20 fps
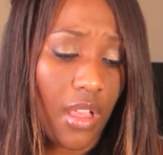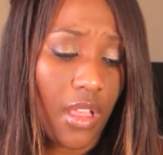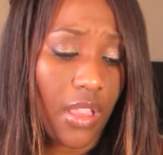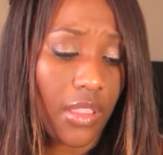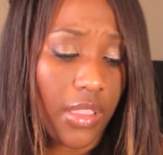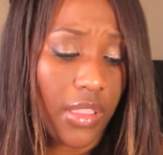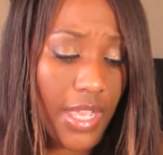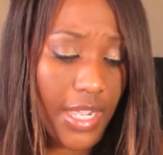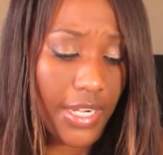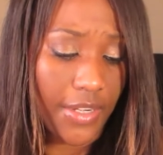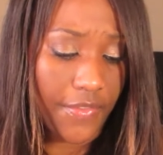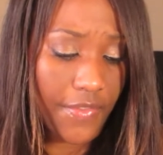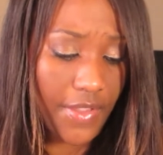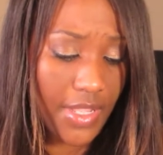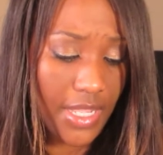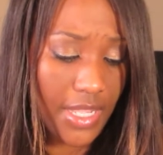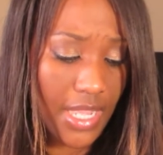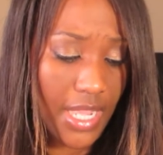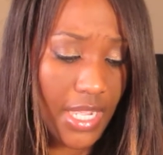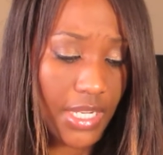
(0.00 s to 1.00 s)
a lot of
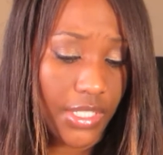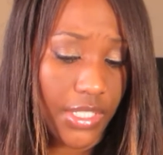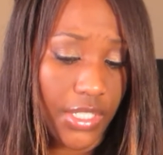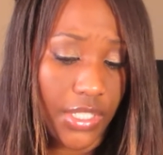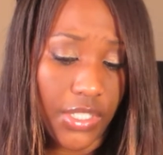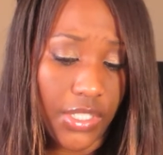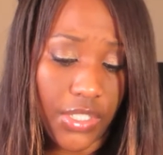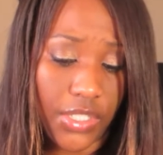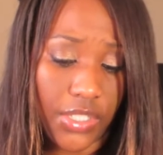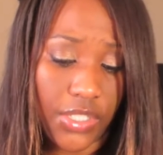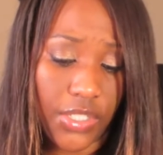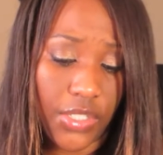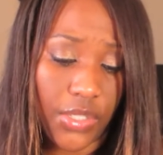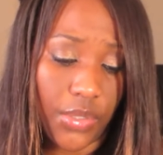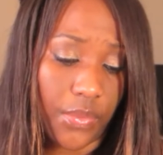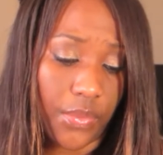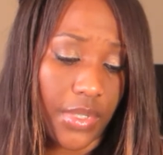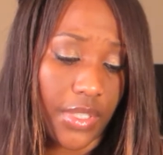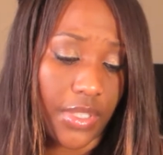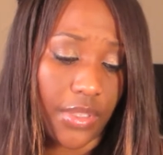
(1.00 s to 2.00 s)
it had to
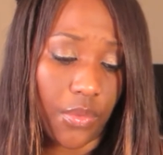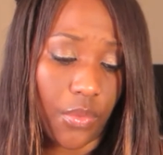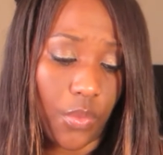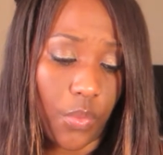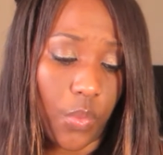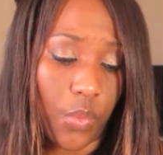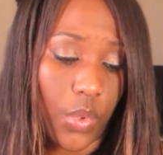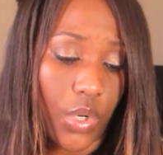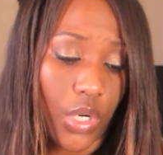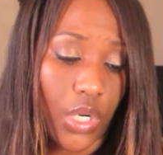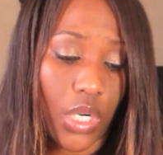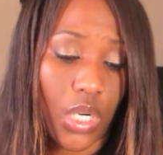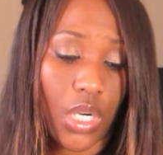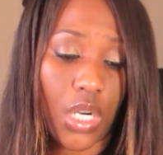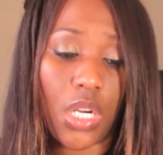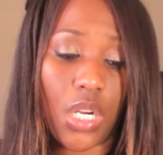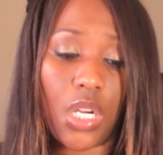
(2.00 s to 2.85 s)
do with work.